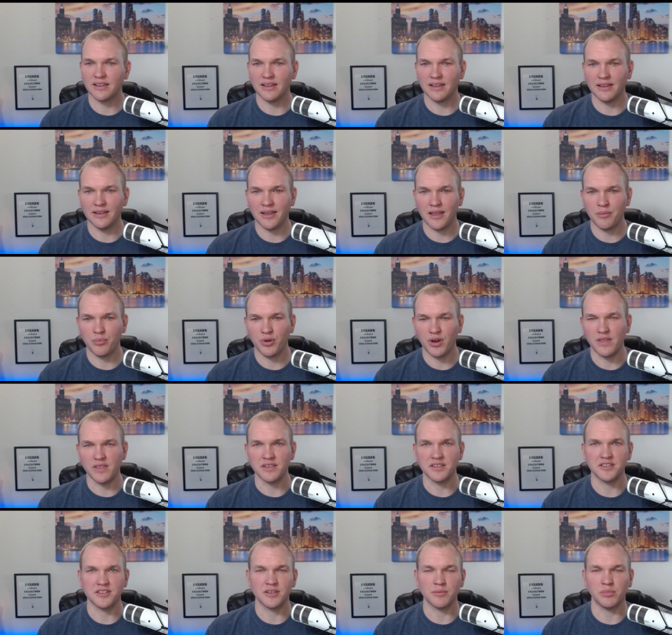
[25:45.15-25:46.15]
I pray
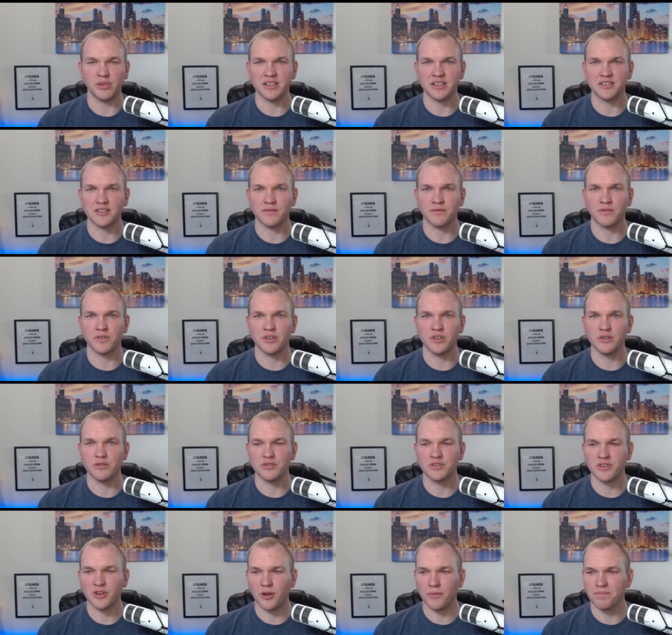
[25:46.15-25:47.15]
this is a blessing for you.
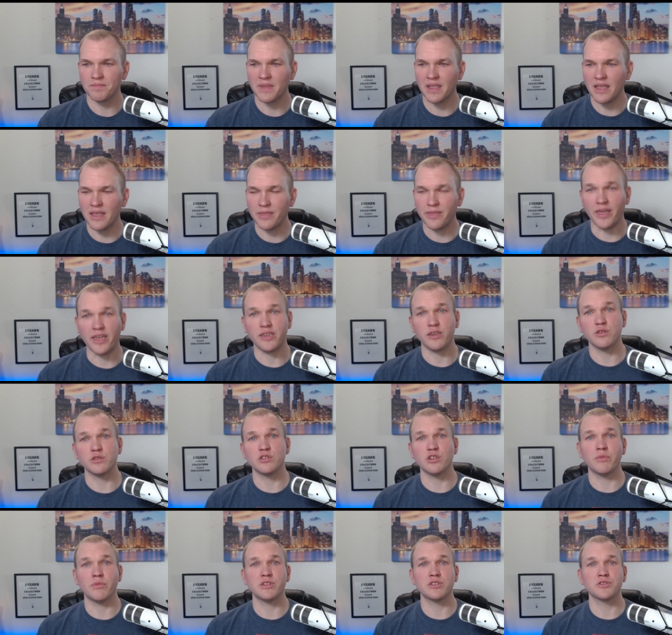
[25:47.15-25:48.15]
So thank you
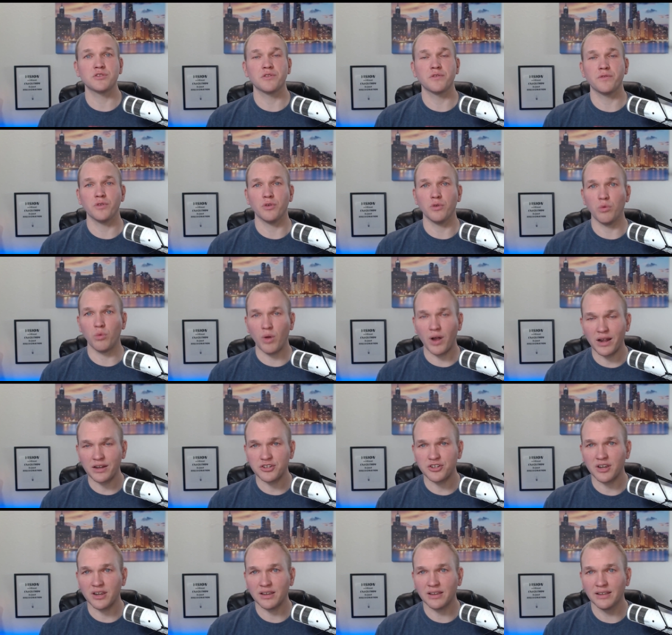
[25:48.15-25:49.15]
so much for
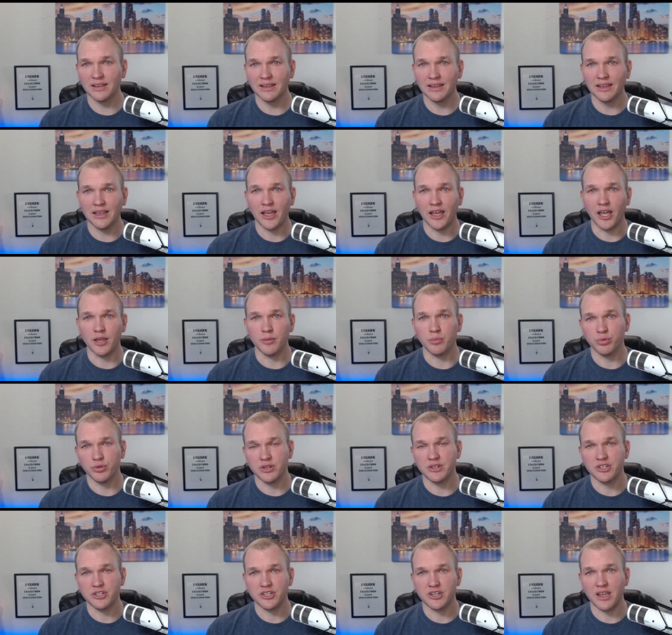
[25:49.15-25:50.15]
watching. I
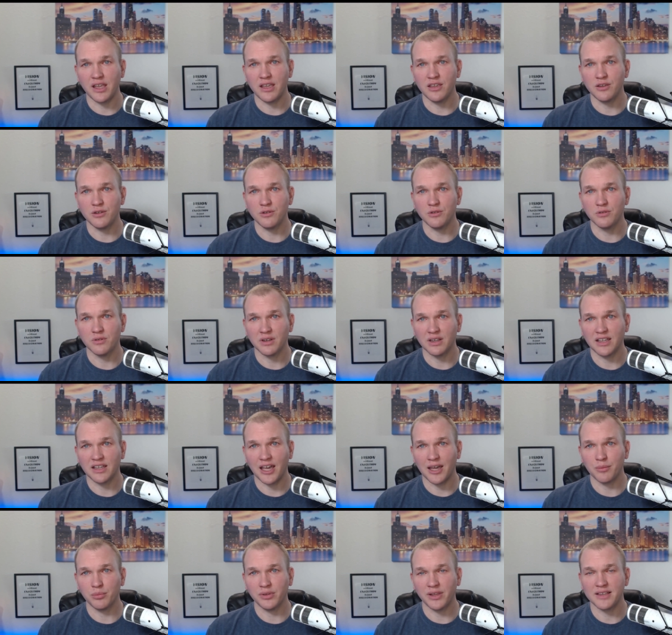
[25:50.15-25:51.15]
appreciate you.
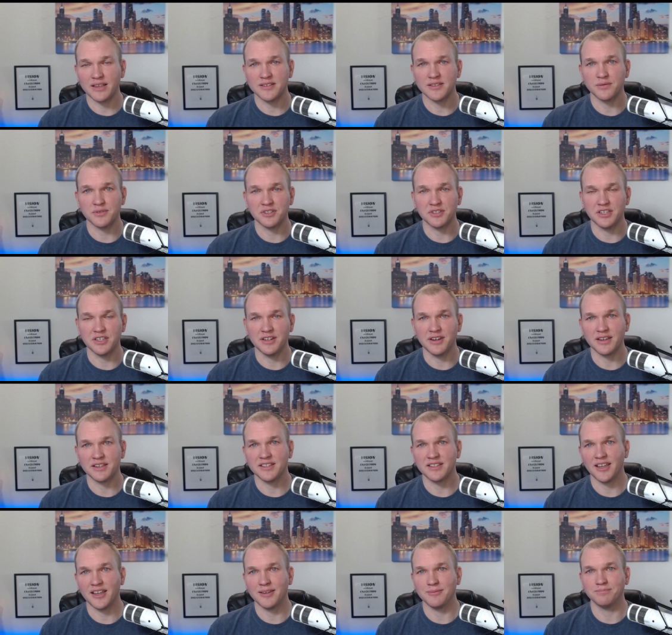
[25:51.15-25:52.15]
God bless. We'll see you next
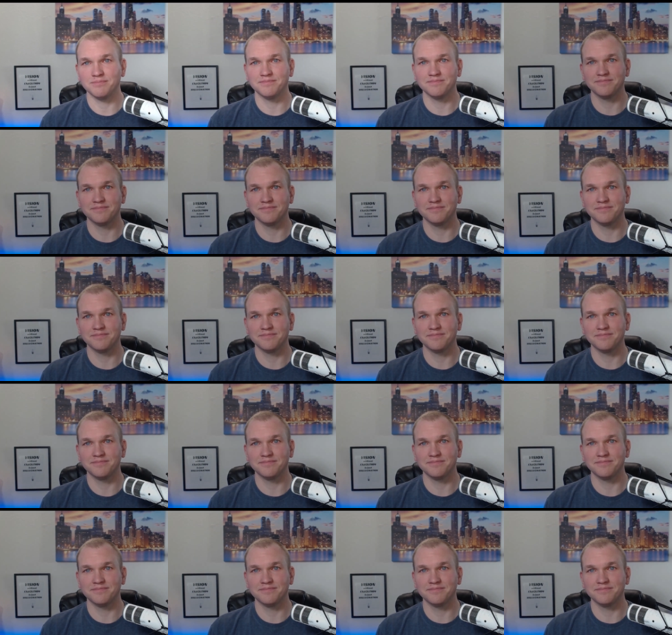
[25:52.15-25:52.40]
time.